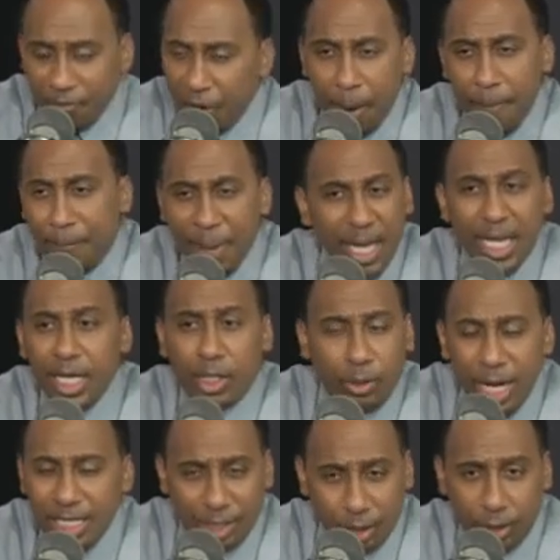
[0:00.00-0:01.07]
From Billy
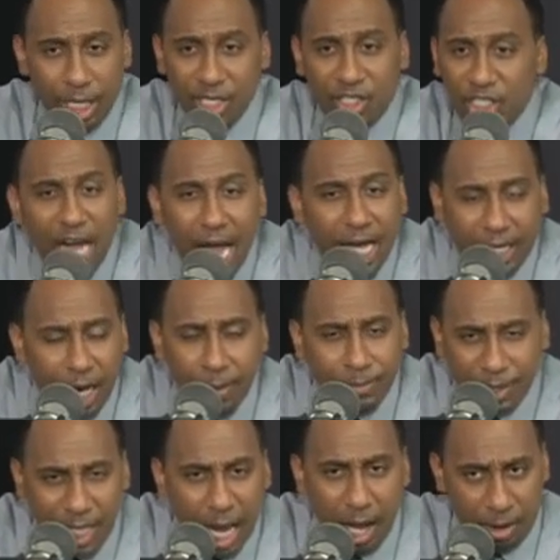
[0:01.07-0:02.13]
Crystal to Jack
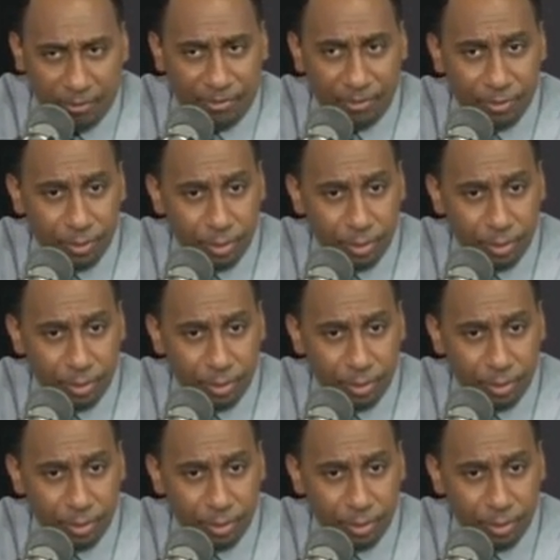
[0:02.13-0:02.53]
himself.